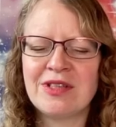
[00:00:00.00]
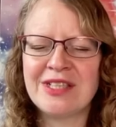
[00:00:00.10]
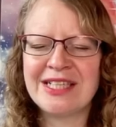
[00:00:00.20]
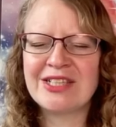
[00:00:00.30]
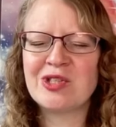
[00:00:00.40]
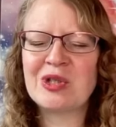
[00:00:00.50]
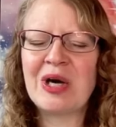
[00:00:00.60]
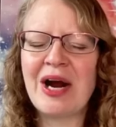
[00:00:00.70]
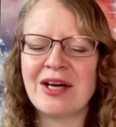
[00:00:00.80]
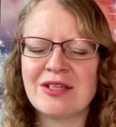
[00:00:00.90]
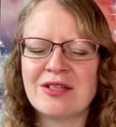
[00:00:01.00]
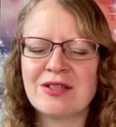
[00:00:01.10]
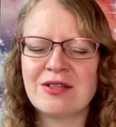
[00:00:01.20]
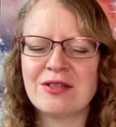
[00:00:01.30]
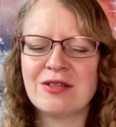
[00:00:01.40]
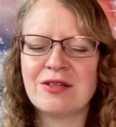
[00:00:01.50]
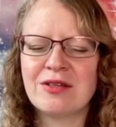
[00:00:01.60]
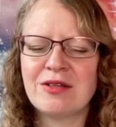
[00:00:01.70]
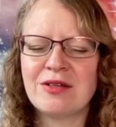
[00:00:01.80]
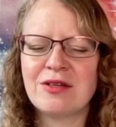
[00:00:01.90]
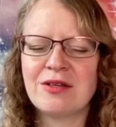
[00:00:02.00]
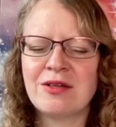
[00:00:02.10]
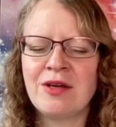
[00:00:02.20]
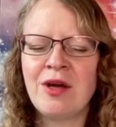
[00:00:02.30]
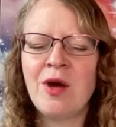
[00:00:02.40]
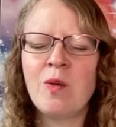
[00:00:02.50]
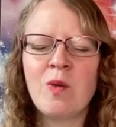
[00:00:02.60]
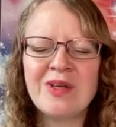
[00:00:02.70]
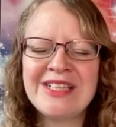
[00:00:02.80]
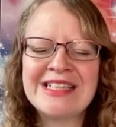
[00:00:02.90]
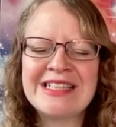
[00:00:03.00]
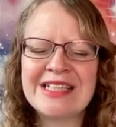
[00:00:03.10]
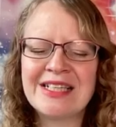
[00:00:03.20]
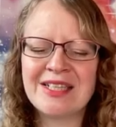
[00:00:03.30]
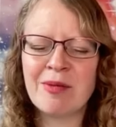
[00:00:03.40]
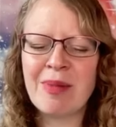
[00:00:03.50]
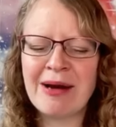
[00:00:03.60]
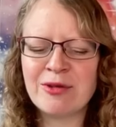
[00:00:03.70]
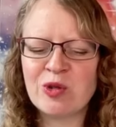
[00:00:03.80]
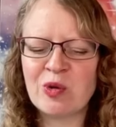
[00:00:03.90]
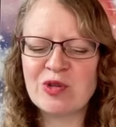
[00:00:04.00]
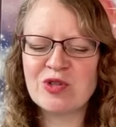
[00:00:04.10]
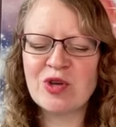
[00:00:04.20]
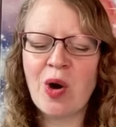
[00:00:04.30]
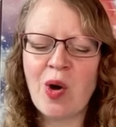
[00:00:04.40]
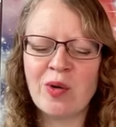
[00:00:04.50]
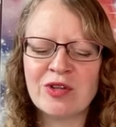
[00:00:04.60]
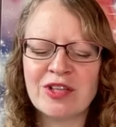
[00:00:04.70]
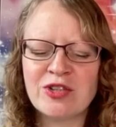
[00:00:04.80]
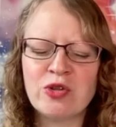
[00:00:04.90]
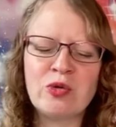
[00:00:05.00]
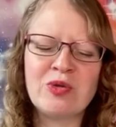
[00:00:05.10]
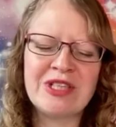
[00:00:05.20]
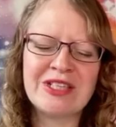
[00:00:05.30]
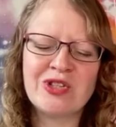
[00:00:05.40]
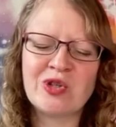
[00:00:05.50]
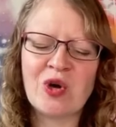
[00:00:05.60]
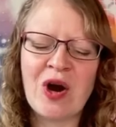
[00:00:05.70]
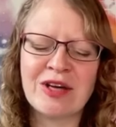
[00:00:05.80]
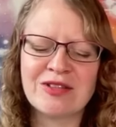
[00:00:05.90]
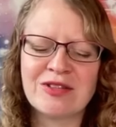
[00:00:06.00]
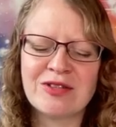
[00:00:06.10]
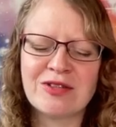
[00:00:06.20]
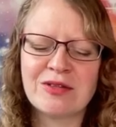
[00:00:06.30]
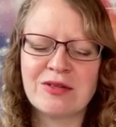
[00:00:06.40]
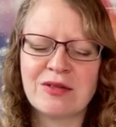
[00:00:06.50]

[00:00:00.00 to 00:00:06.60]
the distrust, what is it about your soul that you distrust?